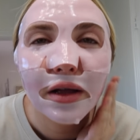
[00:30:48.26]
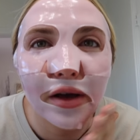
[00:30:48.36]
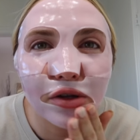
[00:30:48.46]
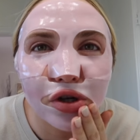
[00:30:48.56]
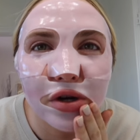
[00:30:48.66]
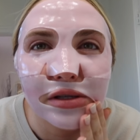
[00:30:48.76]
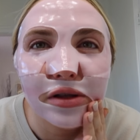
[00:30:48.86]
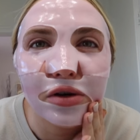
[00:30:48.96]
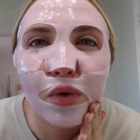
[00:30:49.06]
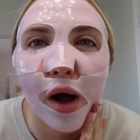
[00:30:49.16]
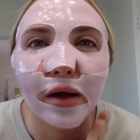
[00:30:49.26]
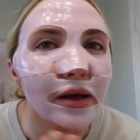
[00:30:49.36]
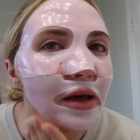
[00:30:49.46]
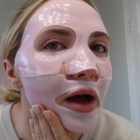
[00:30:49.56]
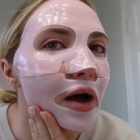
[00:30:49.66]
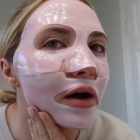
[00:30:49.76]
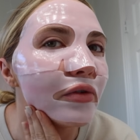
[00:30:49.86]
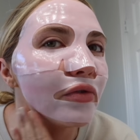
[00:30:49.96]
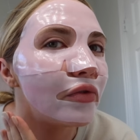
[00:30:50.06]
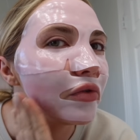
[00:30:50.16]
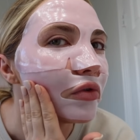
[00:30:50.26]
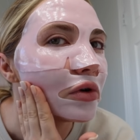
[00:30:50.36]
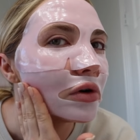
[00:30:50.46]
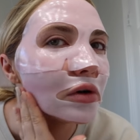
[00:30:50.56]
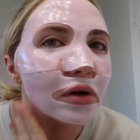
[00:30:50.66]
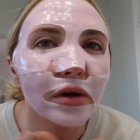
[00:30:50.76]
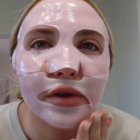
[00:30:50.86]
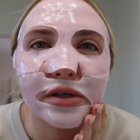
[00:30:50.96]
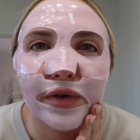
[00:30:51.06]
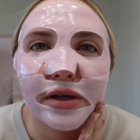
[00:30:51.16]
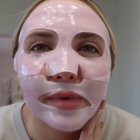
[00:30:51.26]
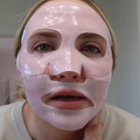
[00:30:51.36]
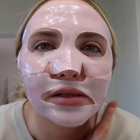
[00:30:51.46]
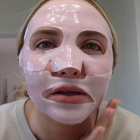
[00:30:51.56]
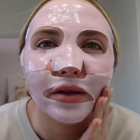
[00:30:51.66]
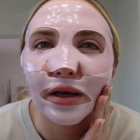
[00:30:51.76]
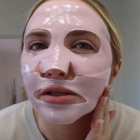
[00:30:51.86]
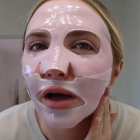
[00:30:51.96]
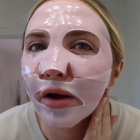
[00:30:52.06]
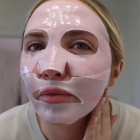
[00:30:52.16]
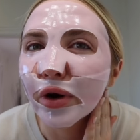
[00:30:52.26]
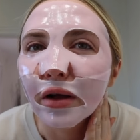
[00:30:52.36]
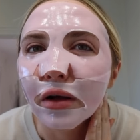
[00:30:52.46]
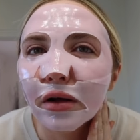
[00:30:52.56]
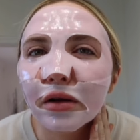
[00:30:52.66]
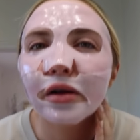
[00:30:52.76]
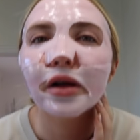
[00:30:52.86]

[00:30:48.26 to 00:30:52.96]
like, do you just see the quality of this face mask? Like, it's unreal.